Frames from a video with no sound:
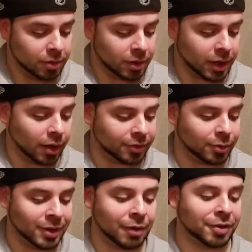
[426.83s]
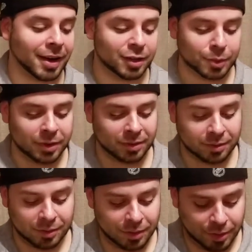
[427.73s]
And also an
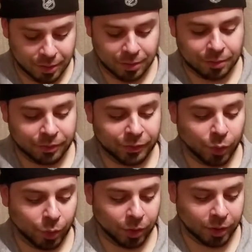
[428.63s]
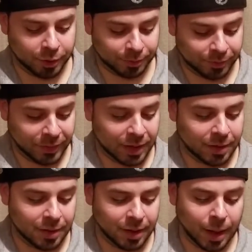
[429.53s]
advertisement for
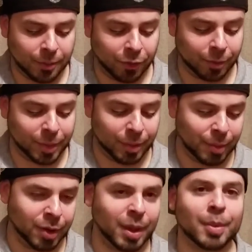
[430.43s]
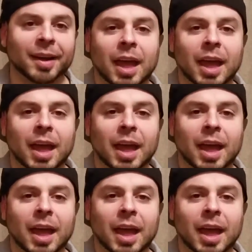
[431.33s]
a game made by